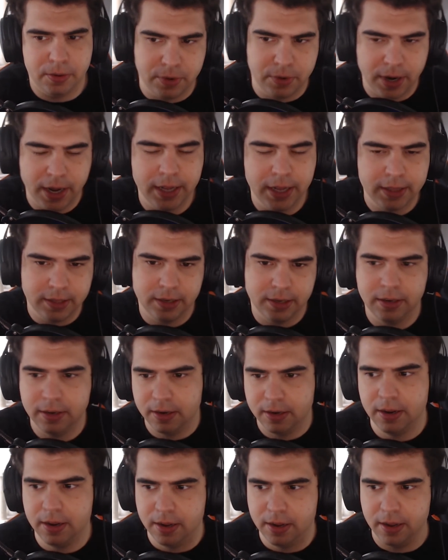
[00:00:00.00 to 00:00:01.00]
Renekton
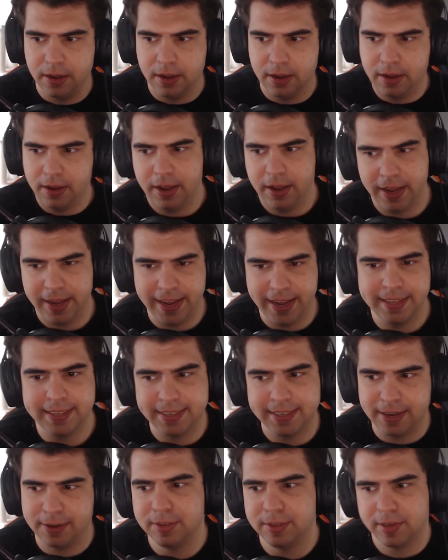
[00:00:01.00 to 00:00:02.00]

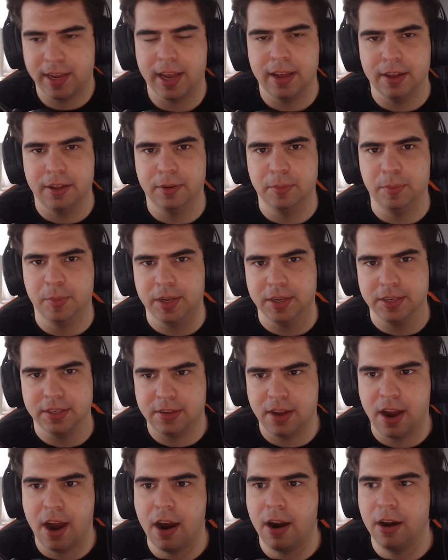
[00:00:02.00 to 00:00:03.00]
gets outscaled because
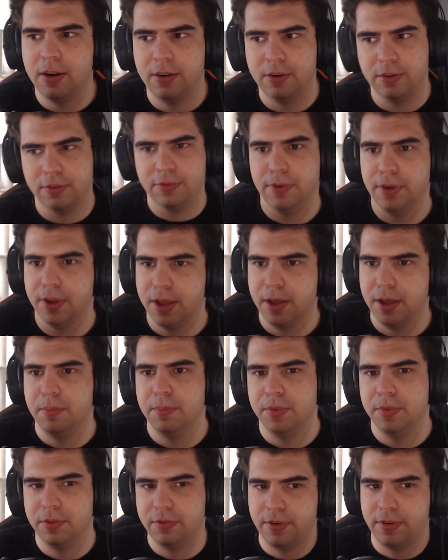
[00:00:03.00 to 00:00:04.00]
it's harder for
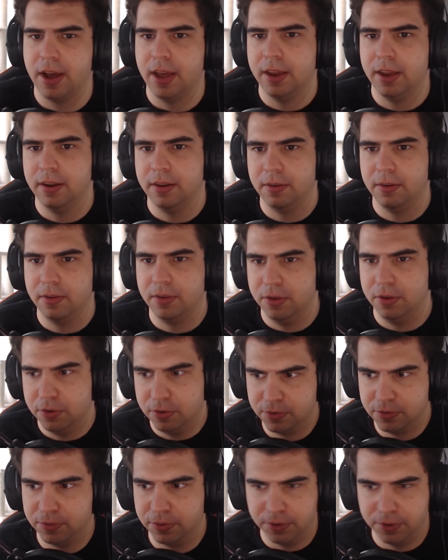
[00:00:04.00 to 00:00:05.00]
him to find
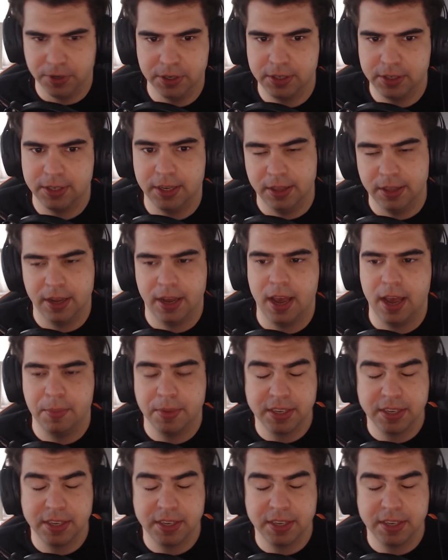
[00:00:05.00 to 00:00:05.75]
usefulness in the game.